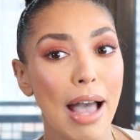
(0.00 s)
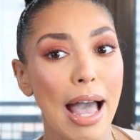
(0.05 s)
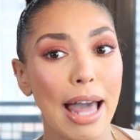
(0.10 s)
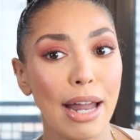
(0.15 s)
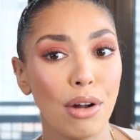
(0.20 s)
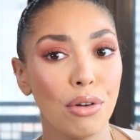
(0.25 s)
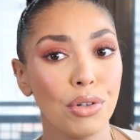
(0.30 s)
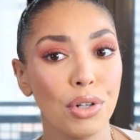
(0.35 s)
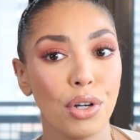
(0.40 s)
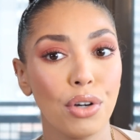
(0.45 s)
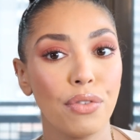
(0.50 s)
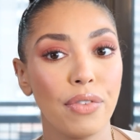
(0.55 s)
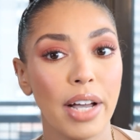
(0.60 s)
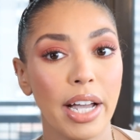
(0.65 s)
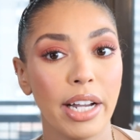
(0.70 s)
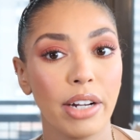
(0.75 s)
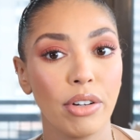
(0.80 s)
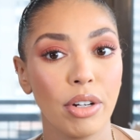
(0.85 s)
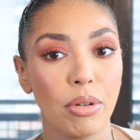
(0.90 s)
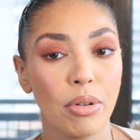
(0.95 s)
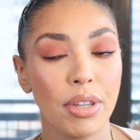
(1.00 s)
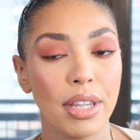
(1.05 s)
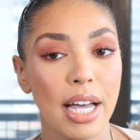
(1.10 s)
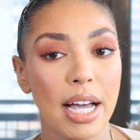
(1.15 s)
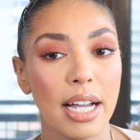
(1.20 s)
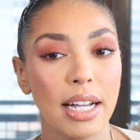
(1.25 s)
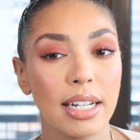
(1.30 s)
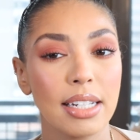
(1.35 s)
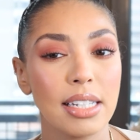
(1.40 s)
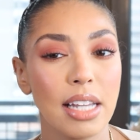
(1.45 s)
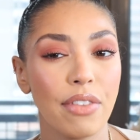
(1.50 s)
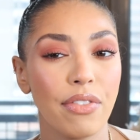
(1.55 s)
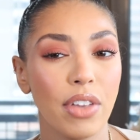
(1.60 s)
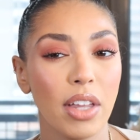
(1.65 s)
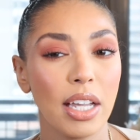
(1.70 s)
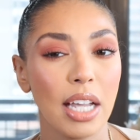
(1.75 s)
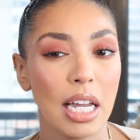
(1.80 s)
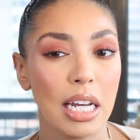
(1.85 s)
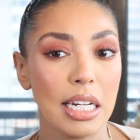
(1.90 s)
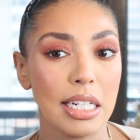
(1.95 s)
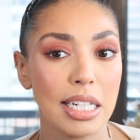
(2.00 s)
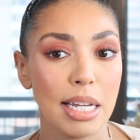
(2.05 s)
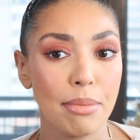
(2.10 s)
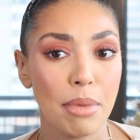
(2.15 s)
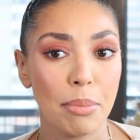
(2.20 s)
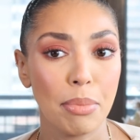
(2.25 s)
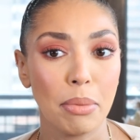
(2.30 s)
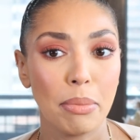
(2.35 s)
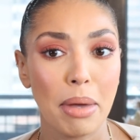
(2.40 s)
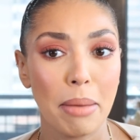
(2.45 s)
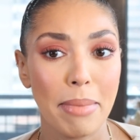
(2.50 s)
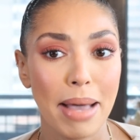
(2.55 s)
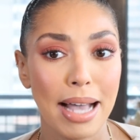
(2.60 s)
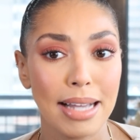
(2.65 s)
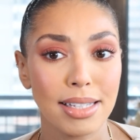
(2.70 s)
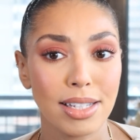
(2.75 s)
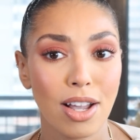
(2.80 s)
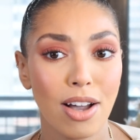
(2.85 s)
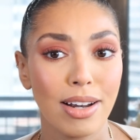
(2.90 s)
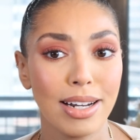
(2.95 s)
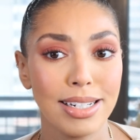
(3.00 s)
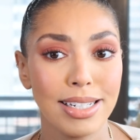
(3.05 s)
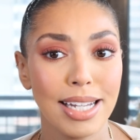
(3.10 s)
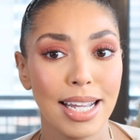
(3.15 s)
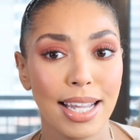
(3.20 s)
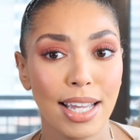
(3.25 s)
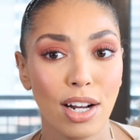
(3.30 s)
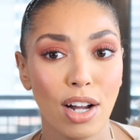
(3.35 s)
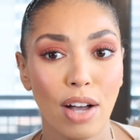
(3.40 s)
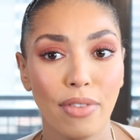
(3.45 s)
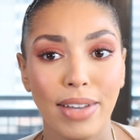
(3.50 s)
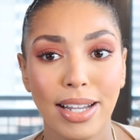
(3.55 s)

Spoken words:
I don't know if I agree with that, because I feel like anytime I put my mask on and take it off,